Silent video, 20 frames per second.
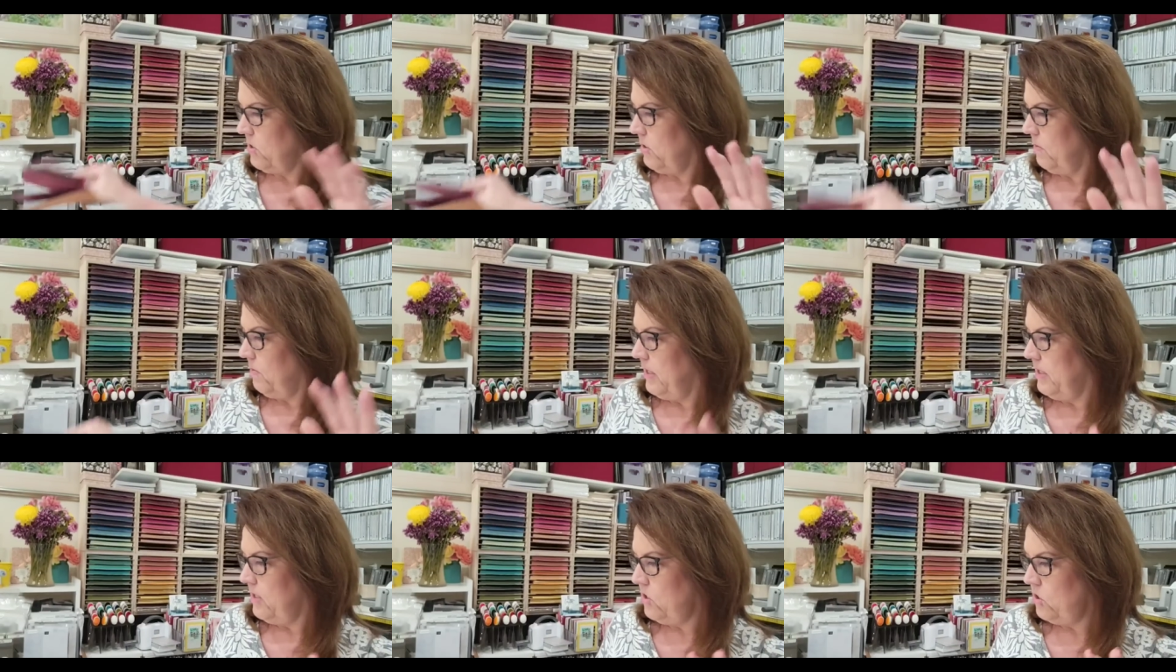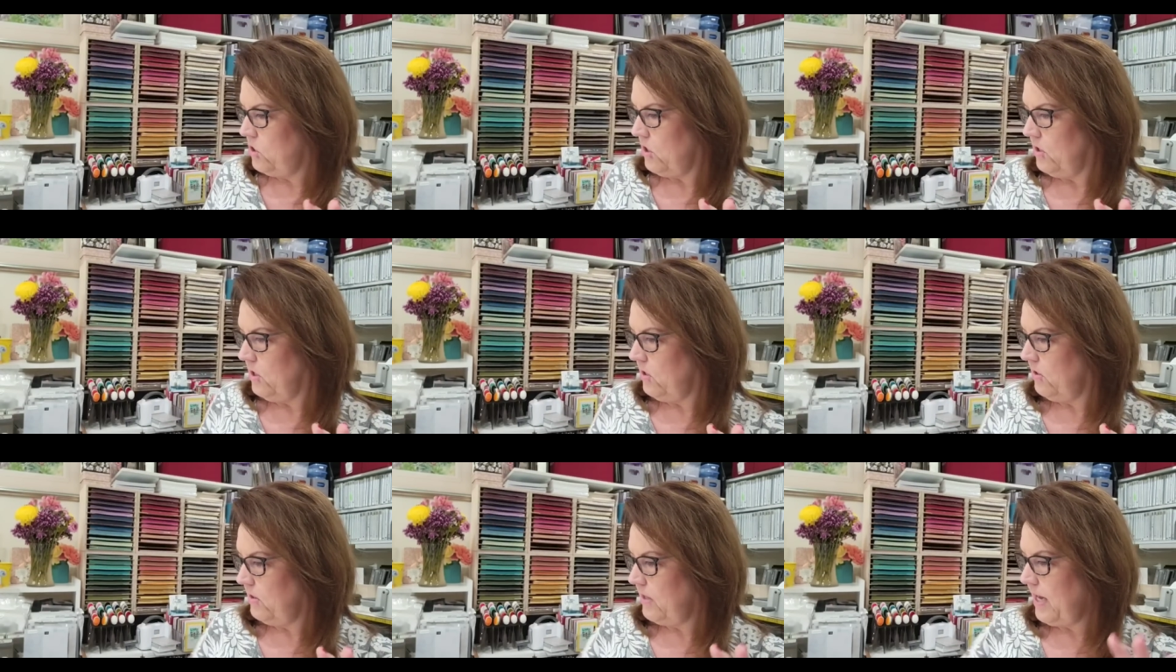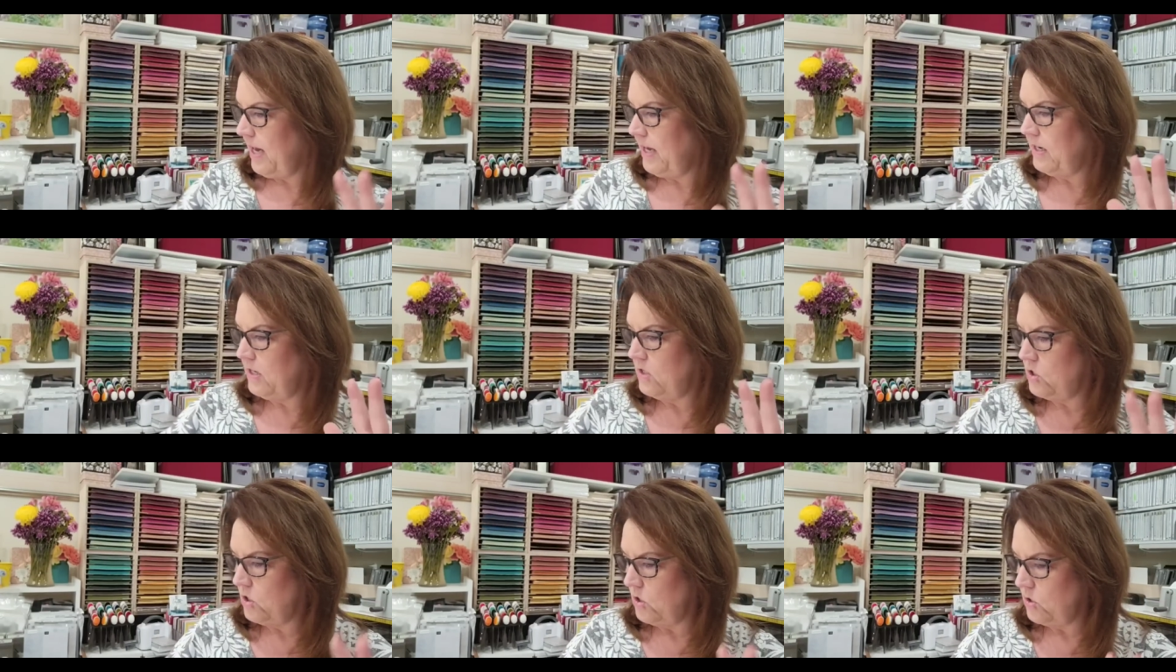So I wanted to show you that.
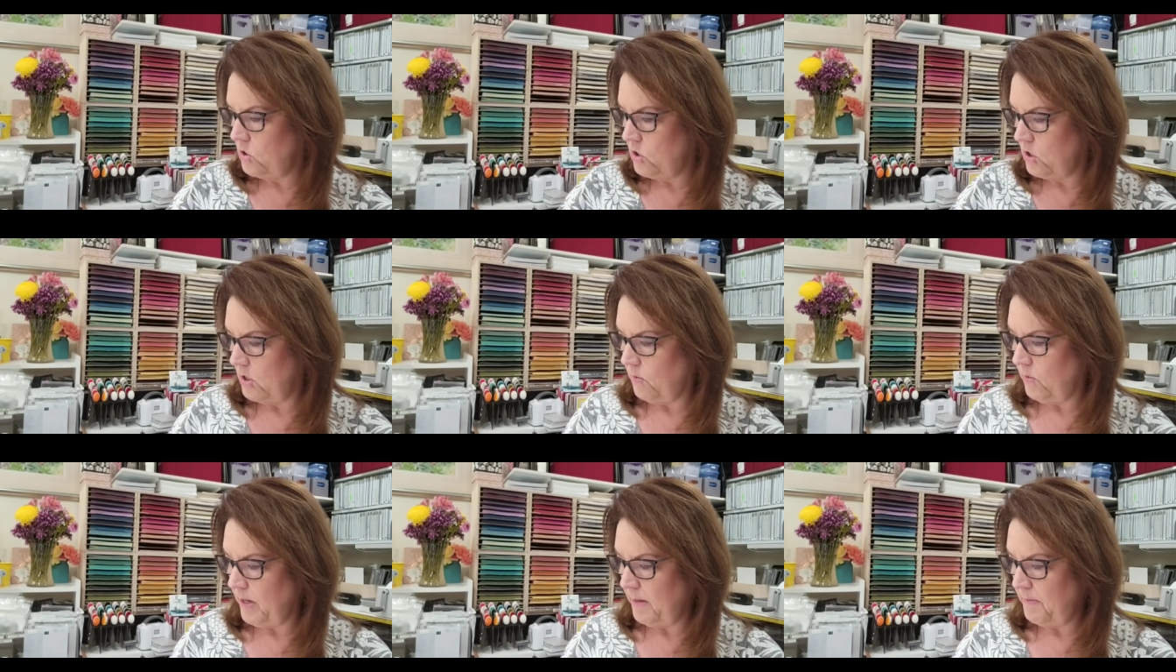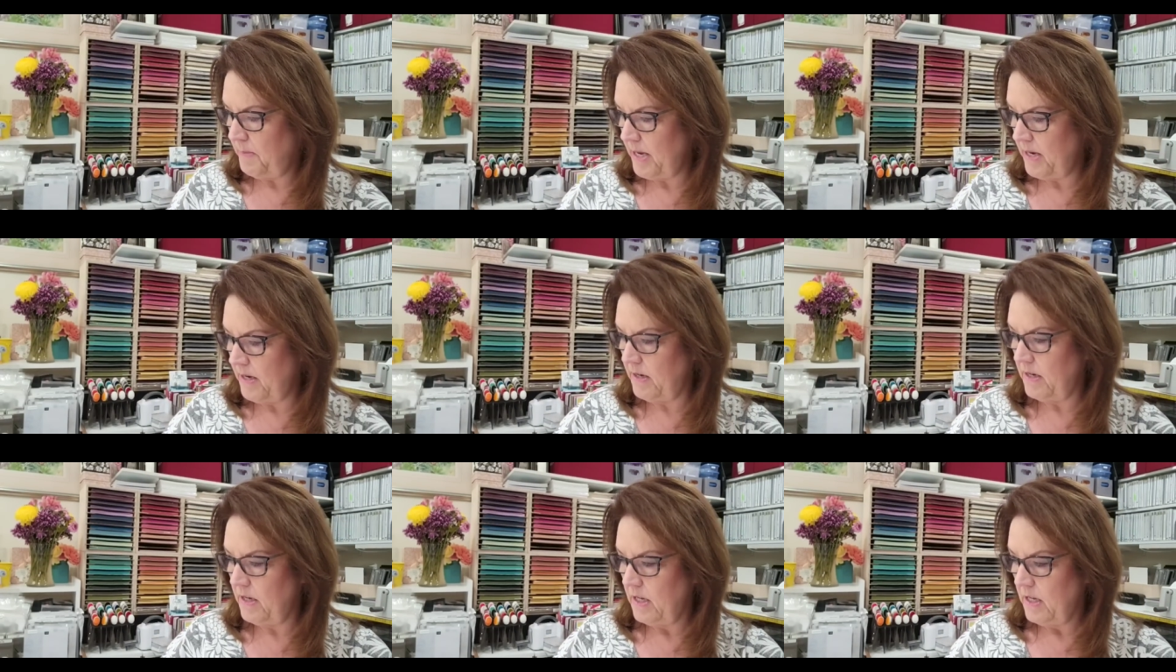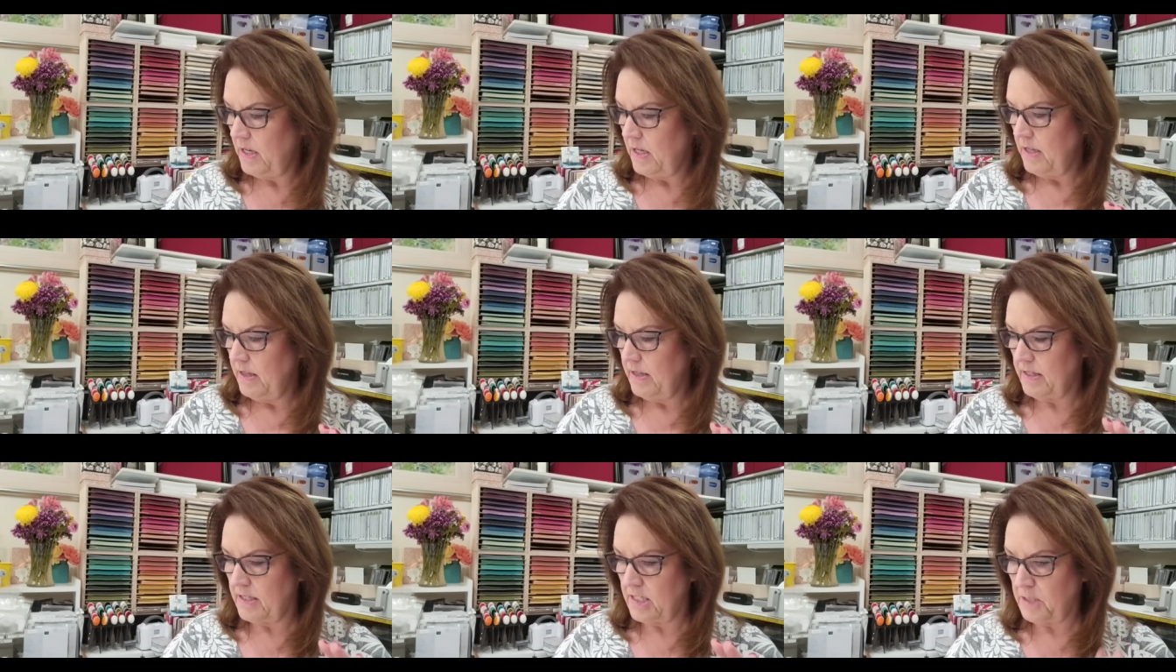I showed you the ribbon,
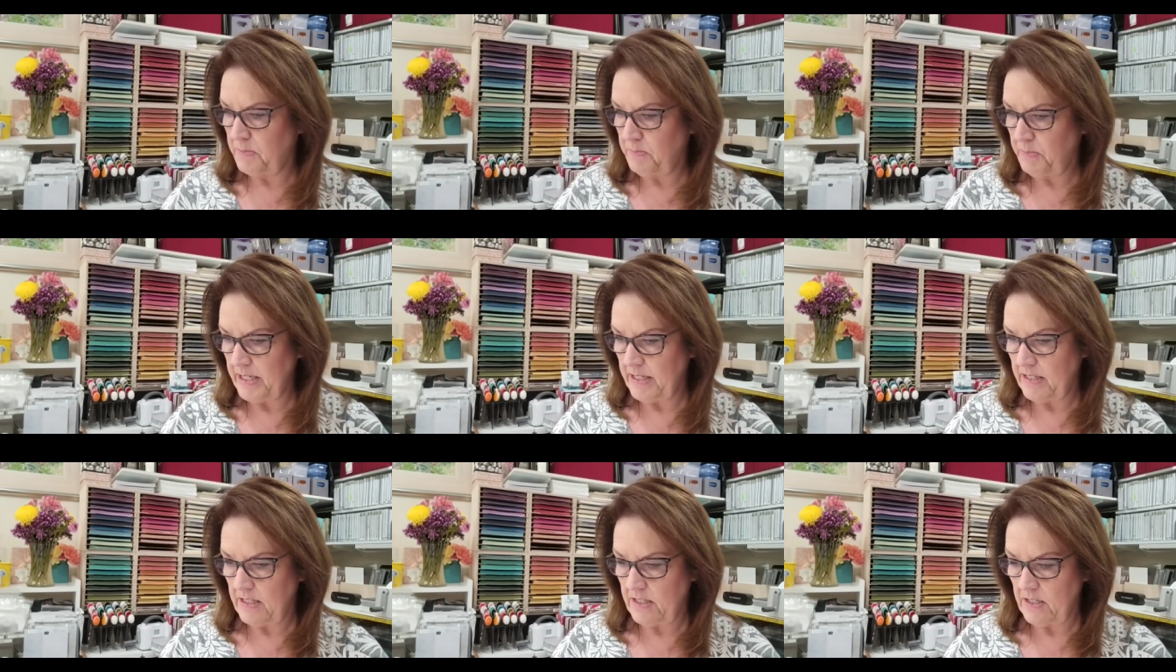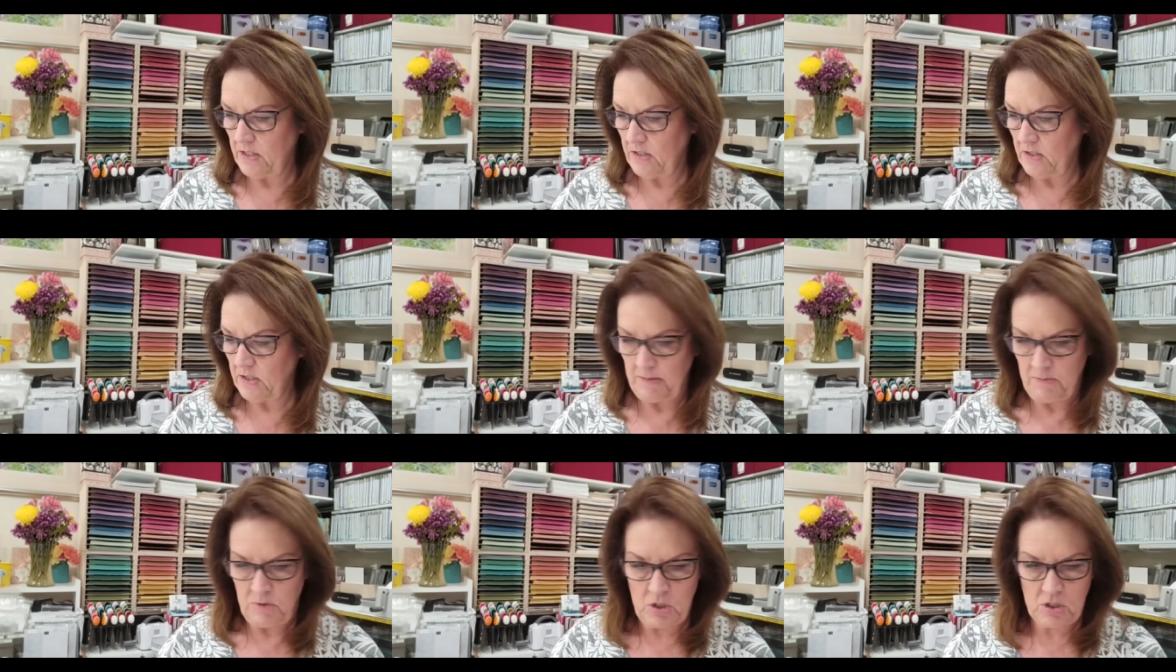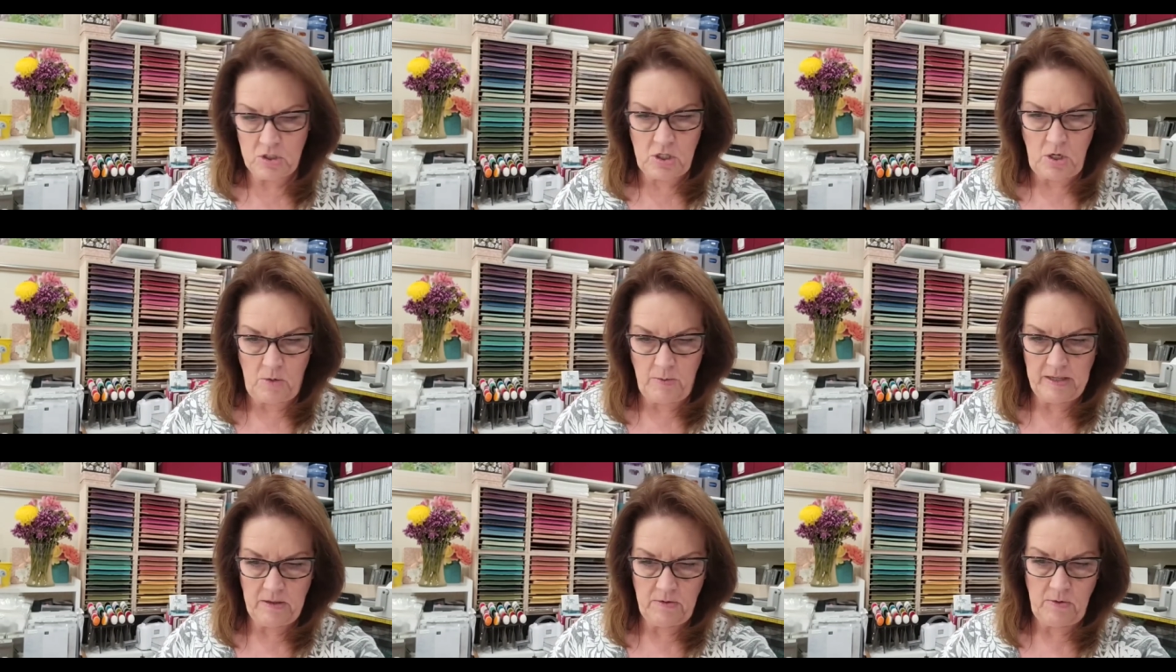the spritzers. I'm just
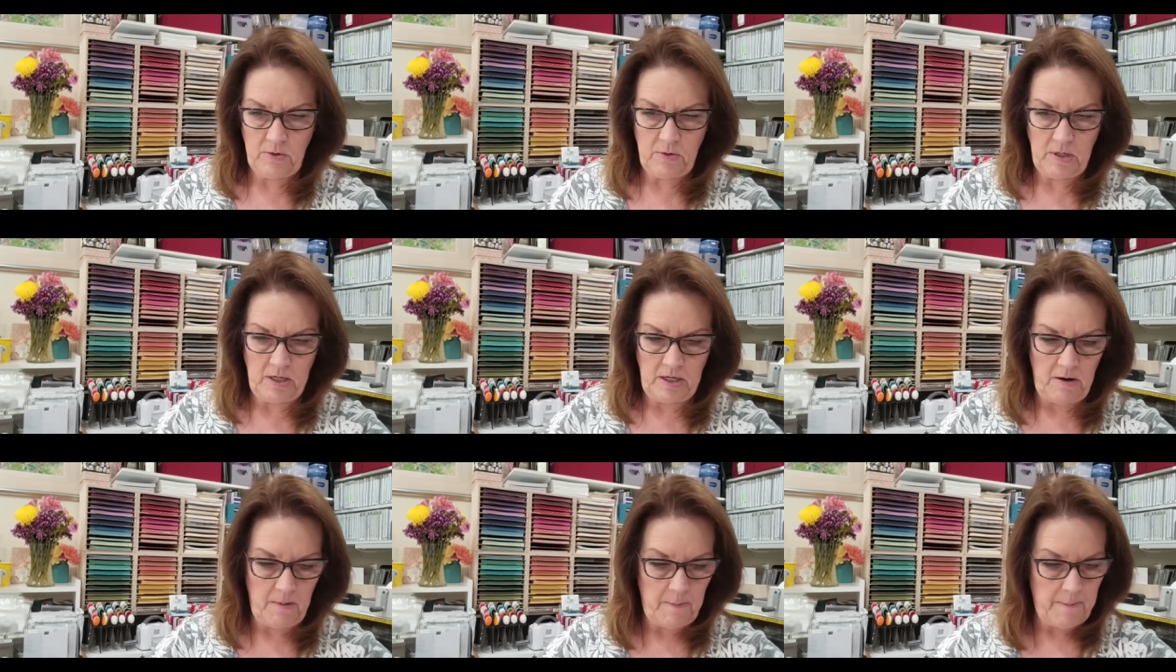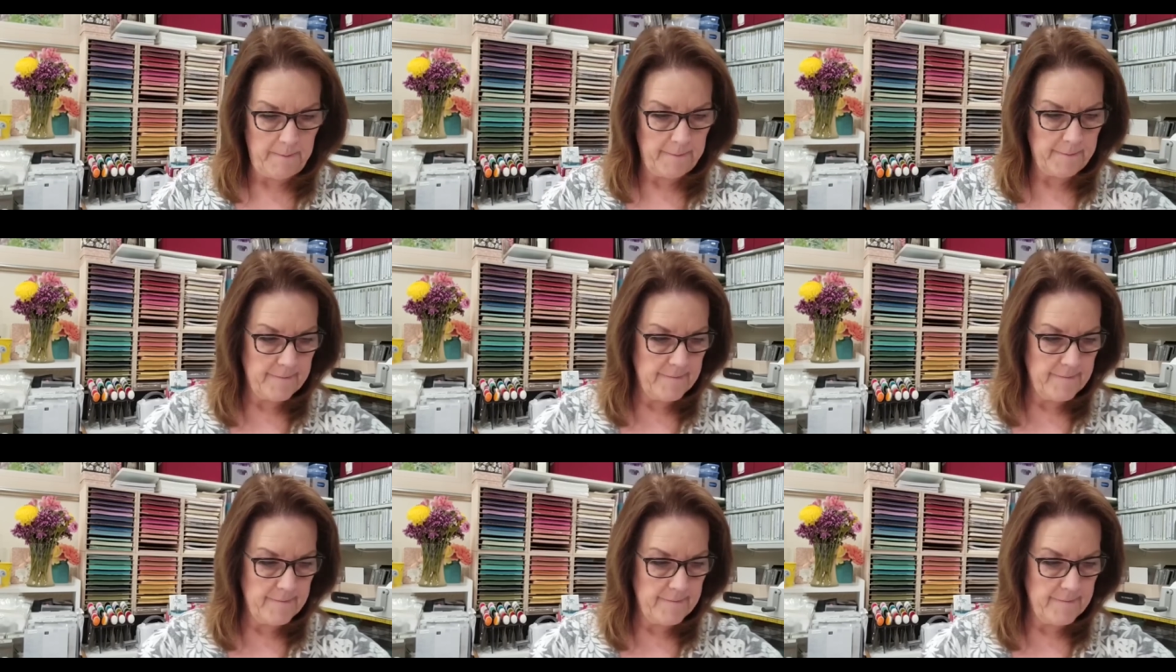going through here.